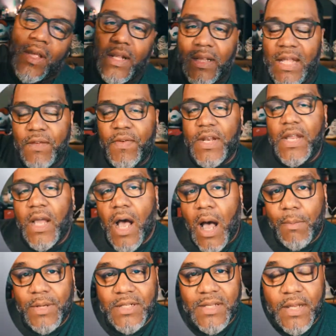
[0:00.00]
Leave any
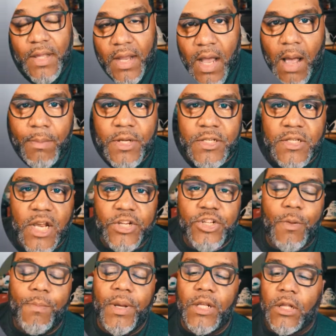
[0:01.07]
comments in the comment
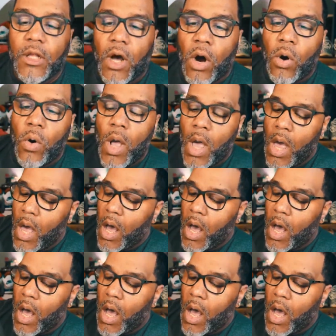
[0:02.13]
section below.